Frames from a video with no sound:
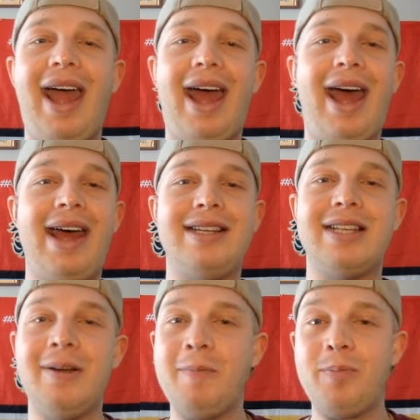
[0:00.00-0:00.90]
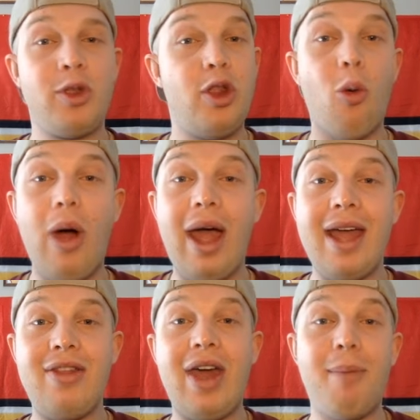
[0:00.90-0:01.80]
And the
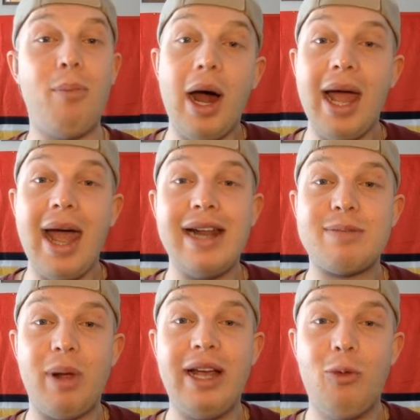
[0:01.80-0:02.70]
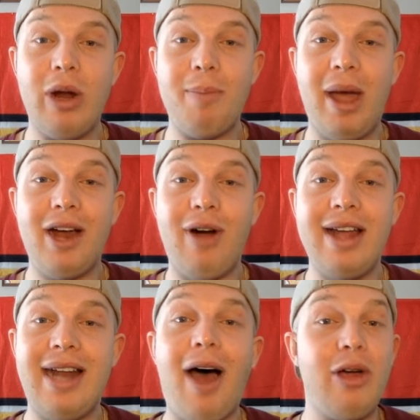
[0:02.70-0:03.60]
way that Monahan is playing in Winnipeg
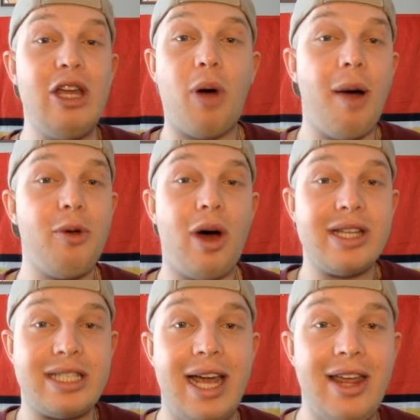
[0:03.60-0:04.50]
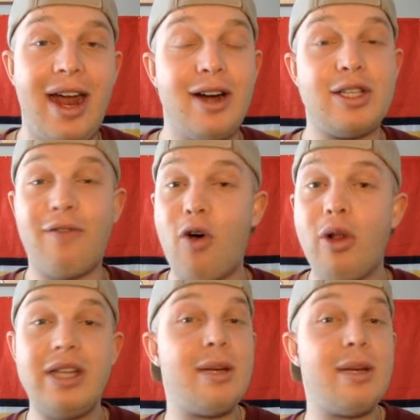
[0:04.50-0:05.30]
right now, he'd probably want to stay there. Toffoli